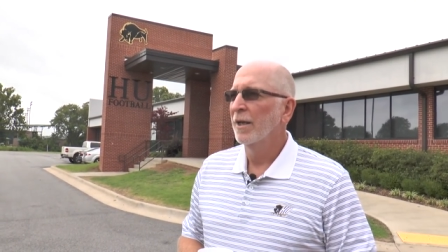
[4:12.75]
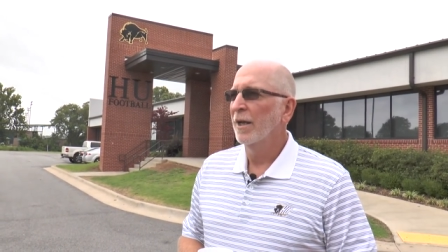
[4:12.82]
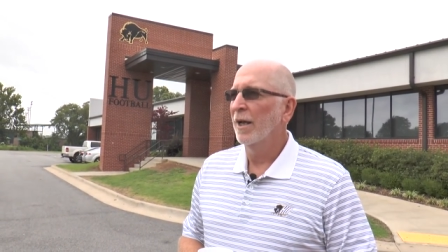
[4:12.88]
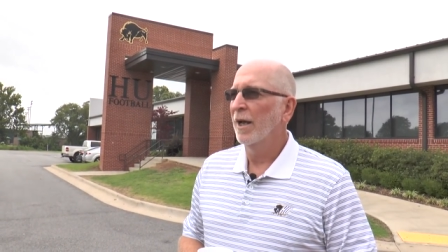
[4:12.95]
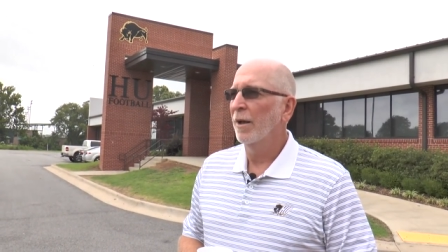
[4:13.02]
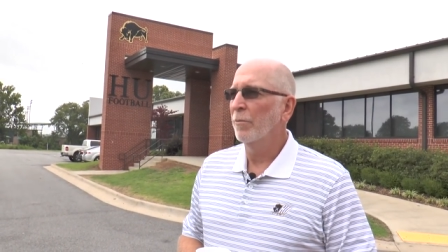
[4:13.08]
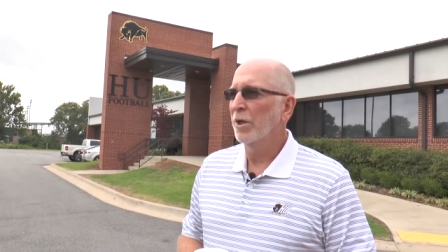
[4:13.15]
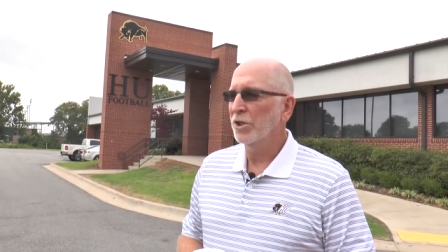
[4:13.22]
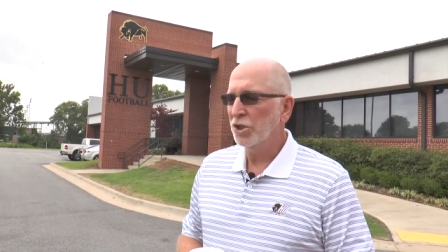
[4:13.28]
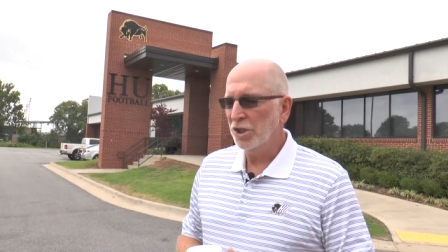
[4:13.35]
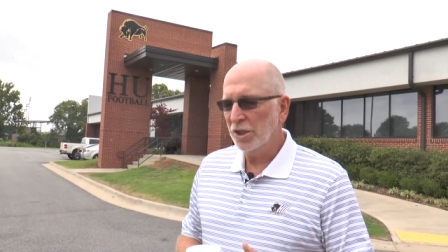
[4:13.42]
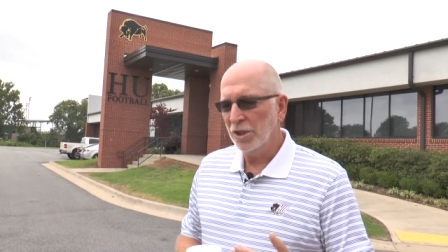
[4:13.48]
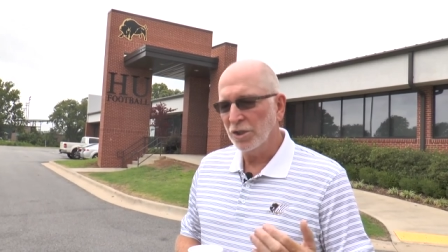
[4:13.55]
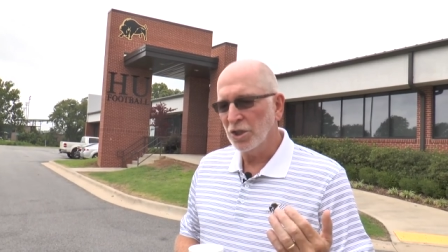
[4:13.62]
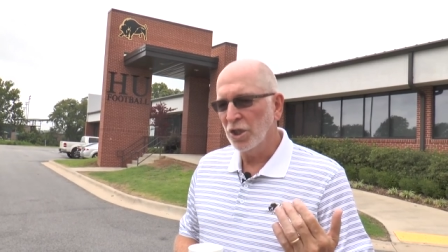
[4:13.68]
uh, but
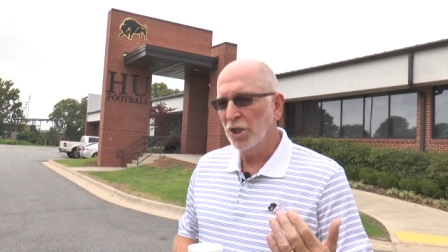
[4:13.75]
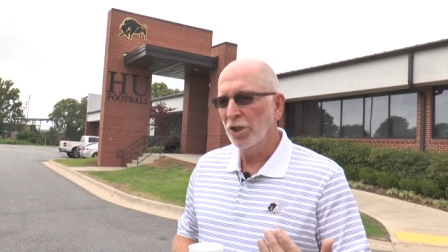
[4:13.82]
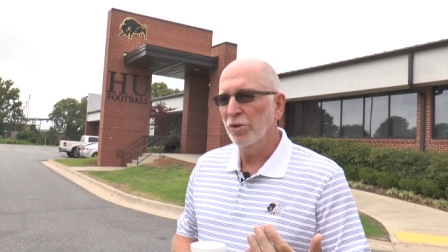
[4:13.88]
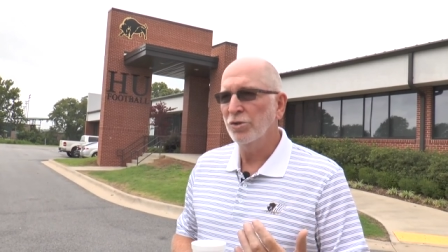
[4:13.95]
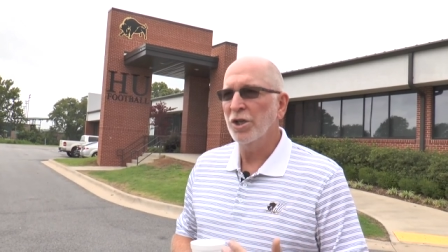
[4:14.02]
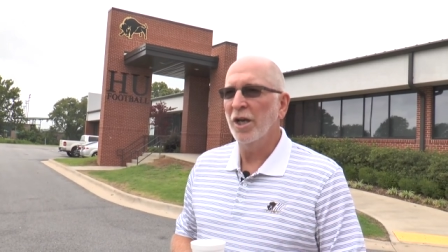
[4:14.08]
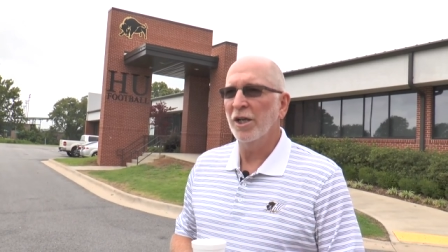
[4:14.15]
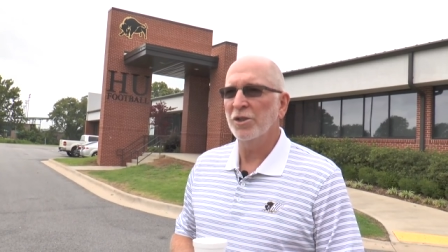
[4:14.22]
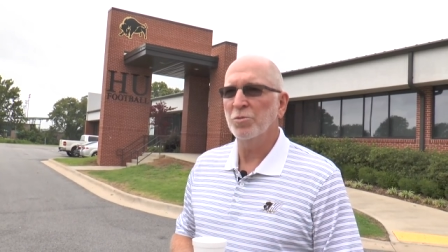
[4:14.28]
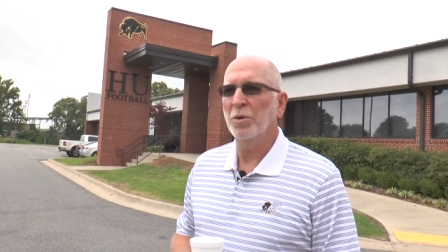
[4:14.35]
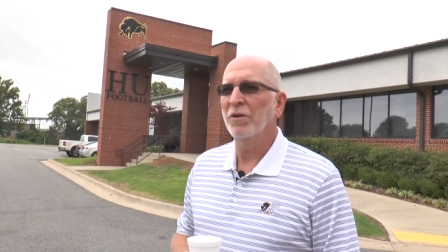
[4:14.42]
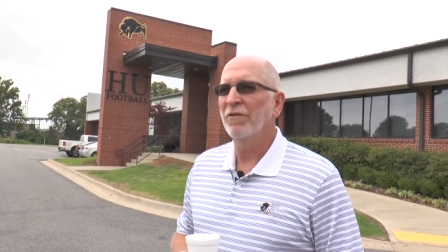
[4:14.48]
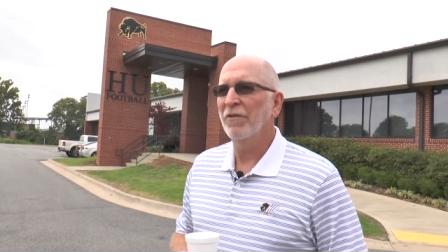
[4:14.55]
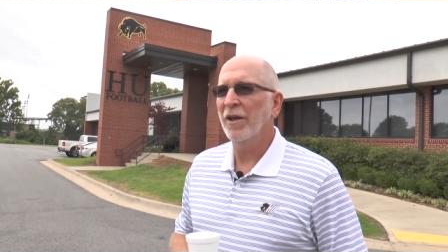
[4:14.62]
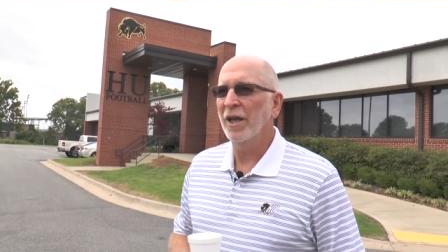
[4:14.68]
she is a huge
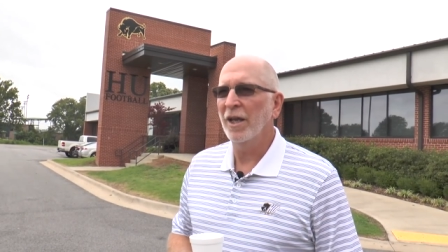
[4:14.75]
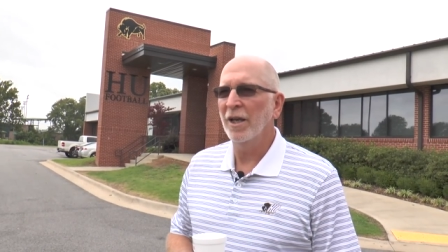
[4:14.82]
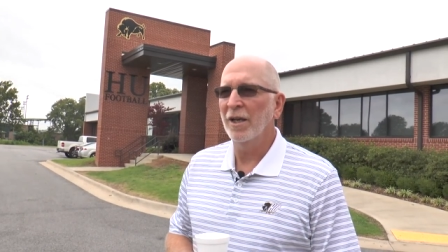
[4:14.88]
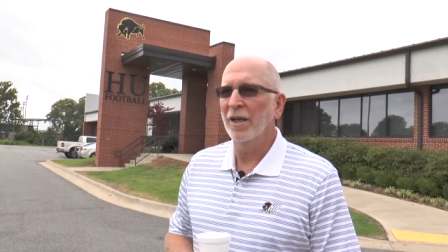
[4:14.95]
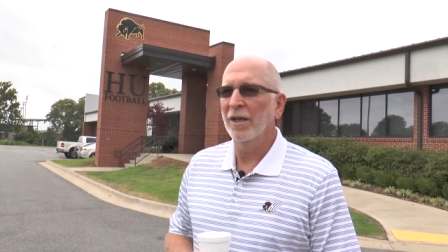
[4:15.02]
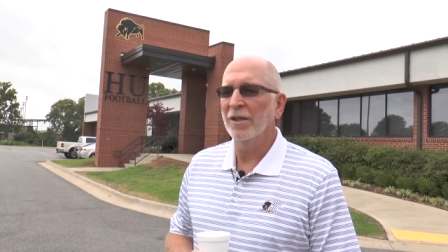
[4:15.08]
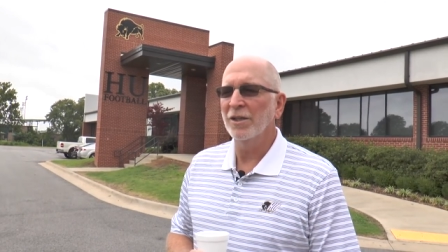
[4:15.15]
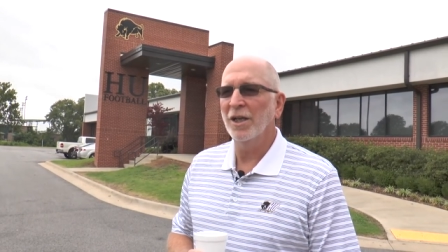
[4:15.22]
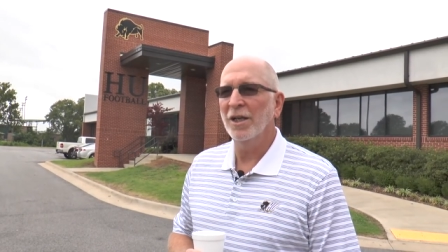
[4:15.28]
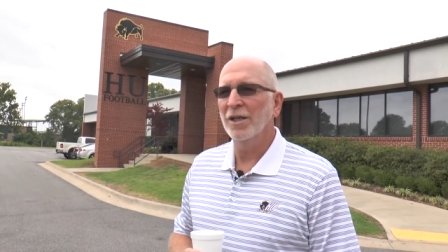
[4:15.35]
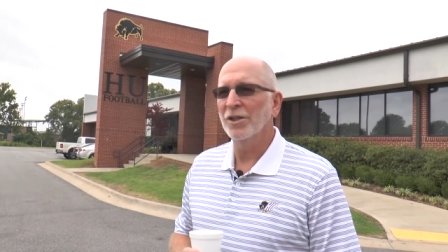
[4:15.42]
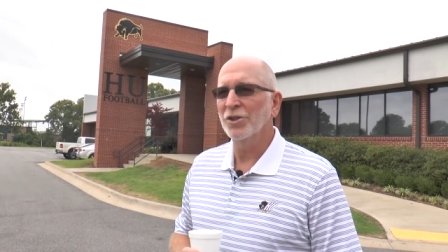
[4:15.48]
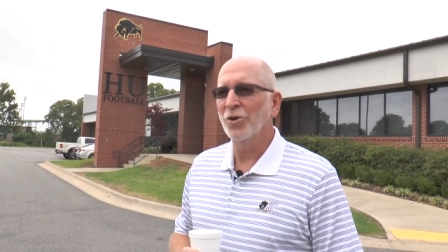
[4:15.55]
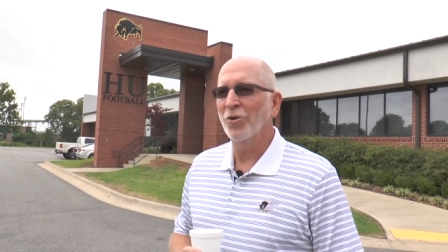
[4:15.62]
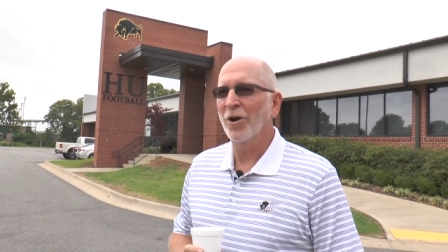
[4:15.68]
husband fan and, and
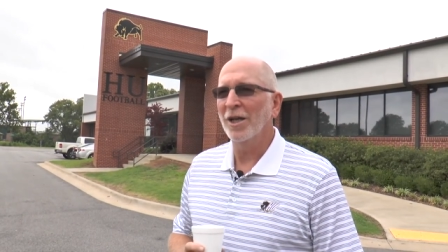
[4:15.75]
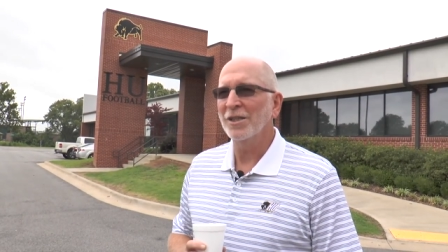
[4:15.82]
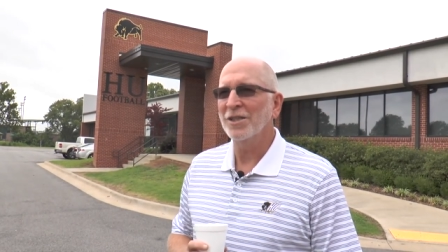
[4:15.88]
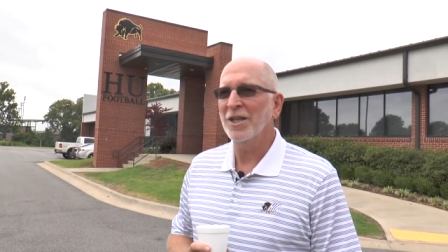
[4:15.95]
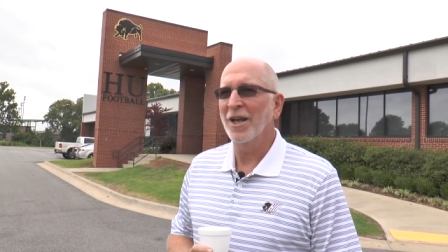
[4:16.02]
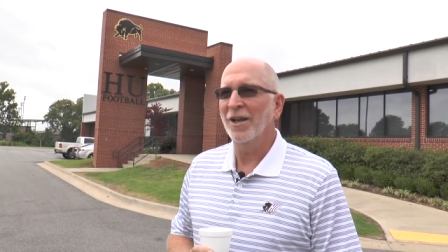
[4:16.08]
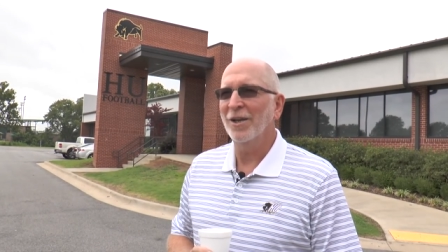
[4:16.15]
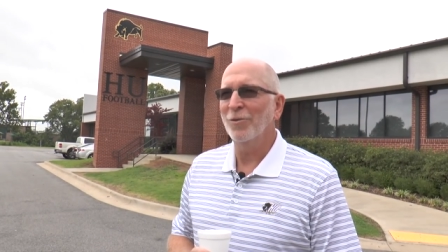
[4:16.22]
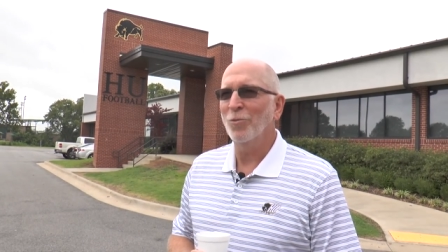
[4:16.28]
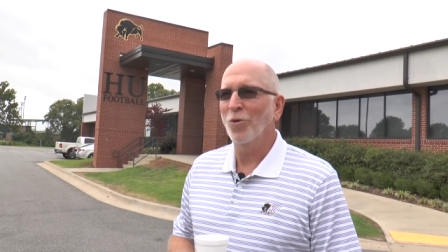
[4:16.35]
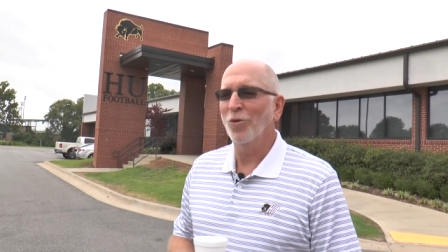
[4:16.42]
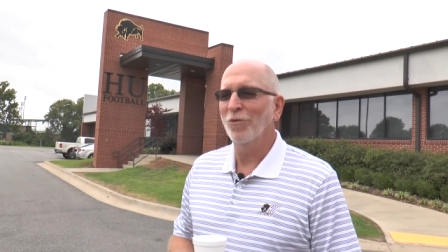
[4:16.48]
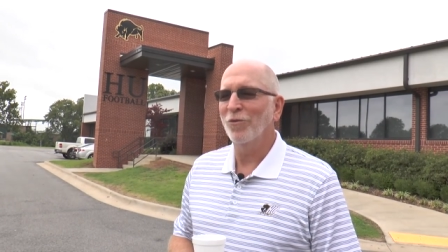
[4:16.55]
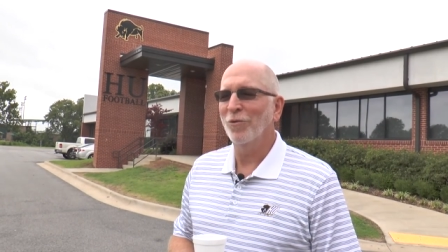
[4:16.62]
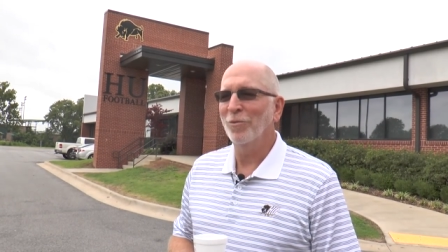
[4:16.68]
is a great sounding
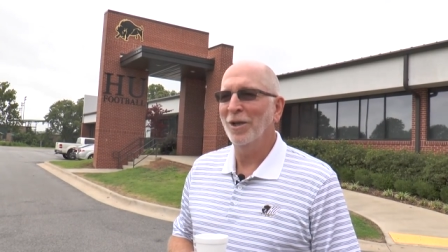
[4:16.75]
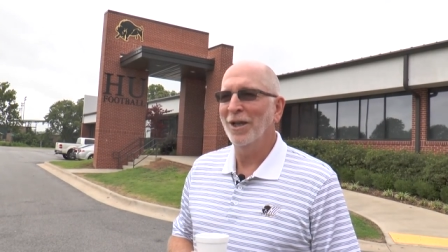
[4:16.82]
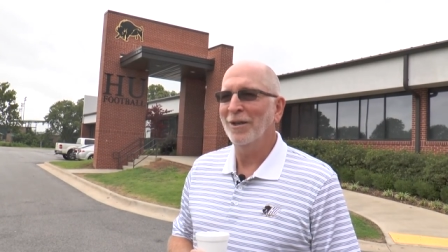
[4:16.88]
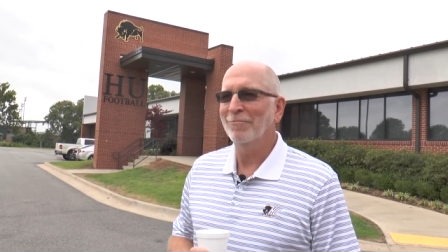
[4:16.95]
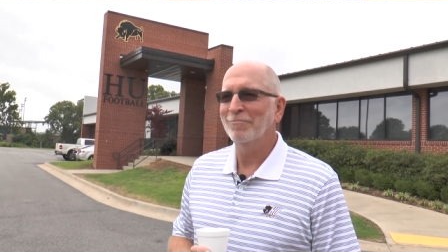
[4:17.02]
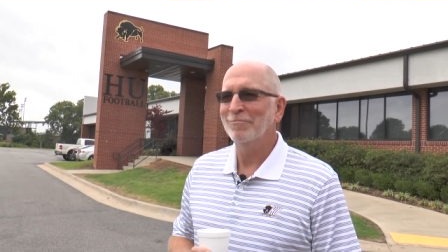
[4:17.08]
board for me.